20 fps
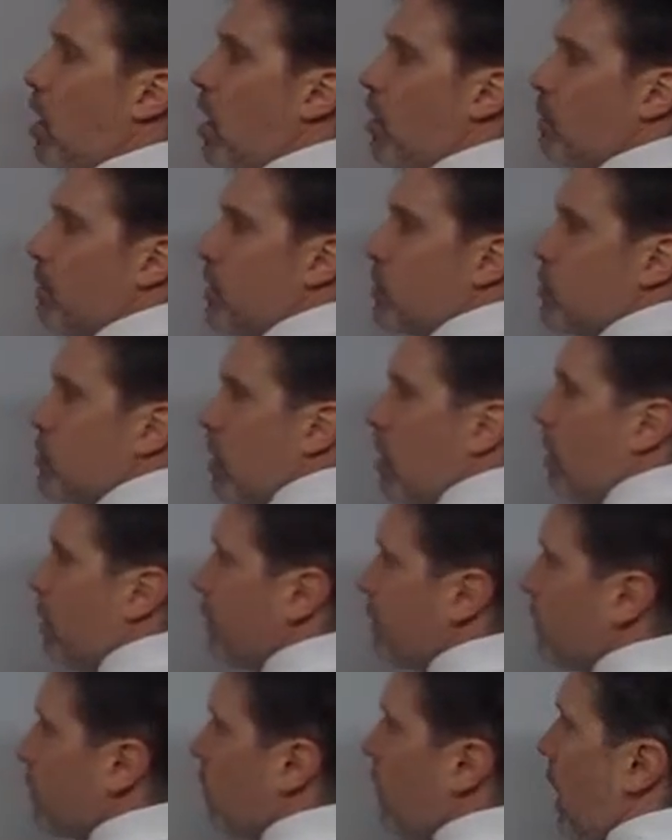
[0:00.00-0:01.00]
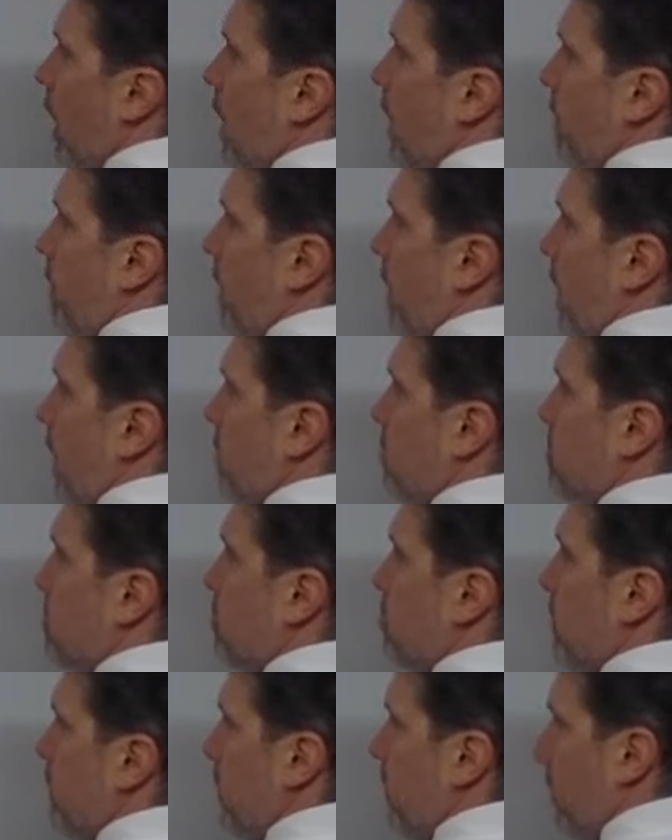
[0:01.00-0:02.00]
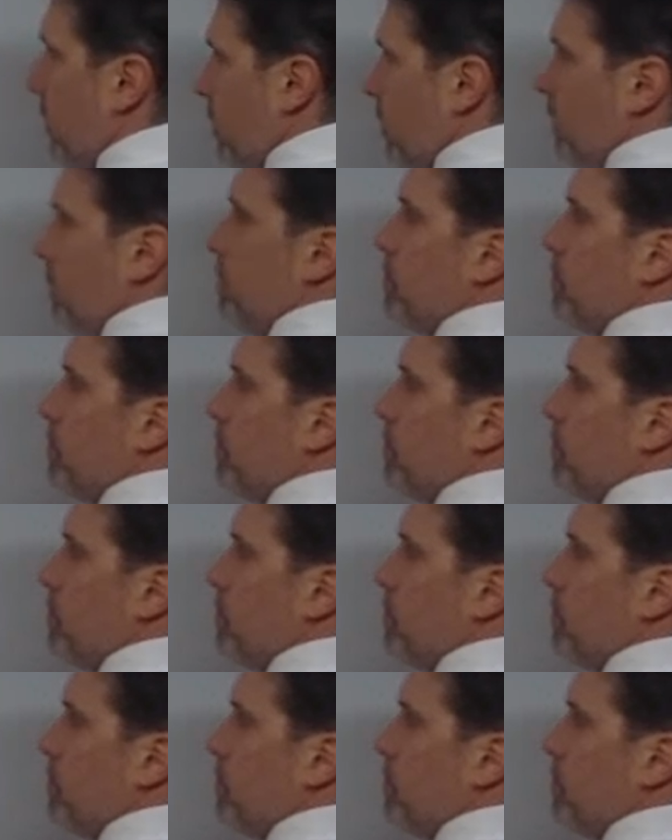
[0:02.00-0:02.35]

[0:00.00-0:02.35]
already solved for y, that's big.